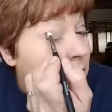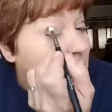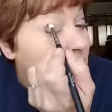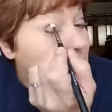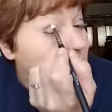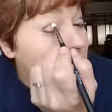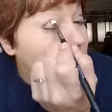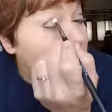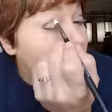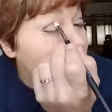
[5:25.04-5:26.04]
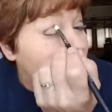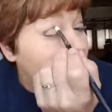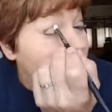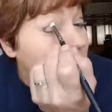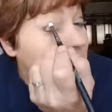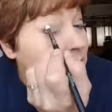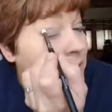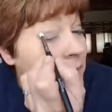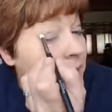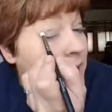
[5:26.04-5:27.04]
Every third
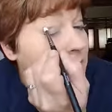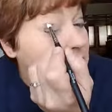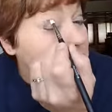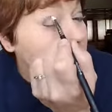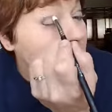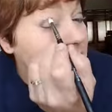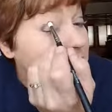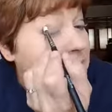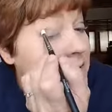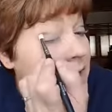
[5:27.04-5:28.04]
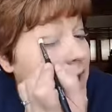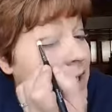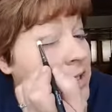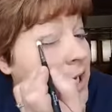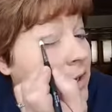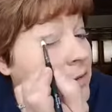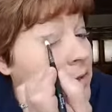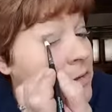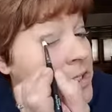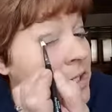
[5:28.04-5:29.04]
weekend in July, our town
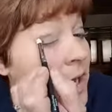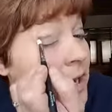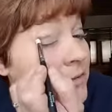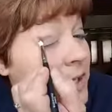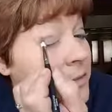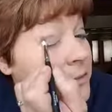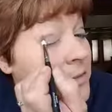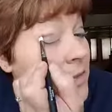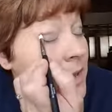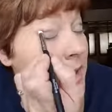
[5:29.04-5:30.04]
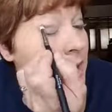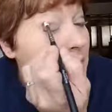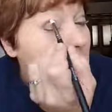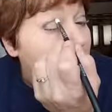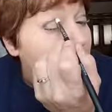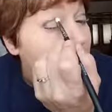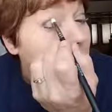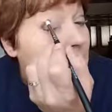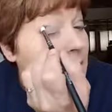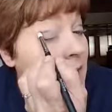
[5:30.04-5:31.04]
hosts a carnival.
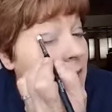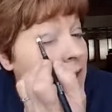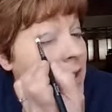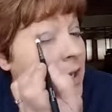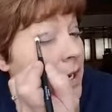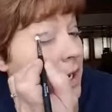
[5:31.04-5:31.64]
And